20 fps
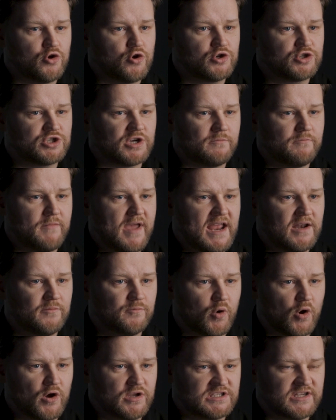use your
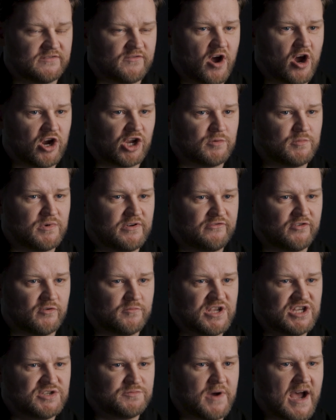main points of argument
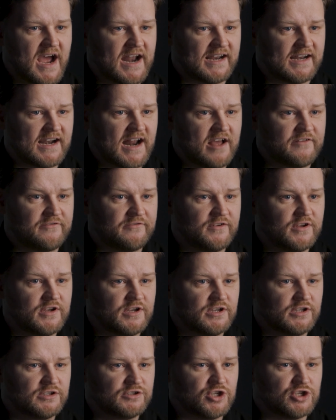from each paragraph
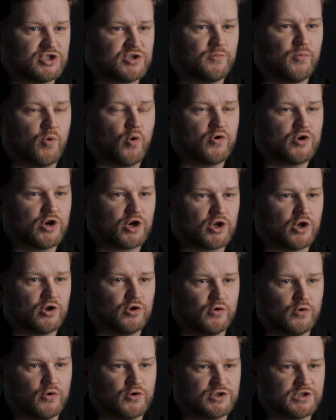to support your
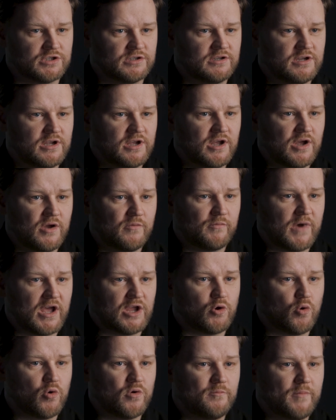conclusion by
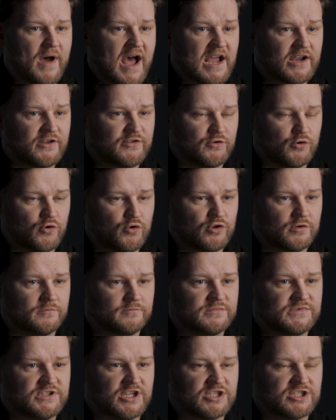going back through
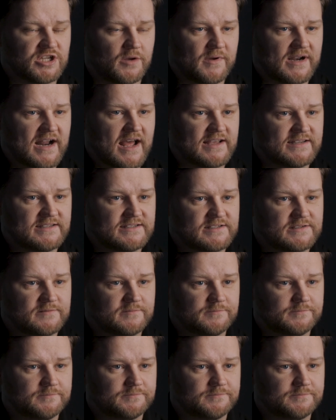them to summarise.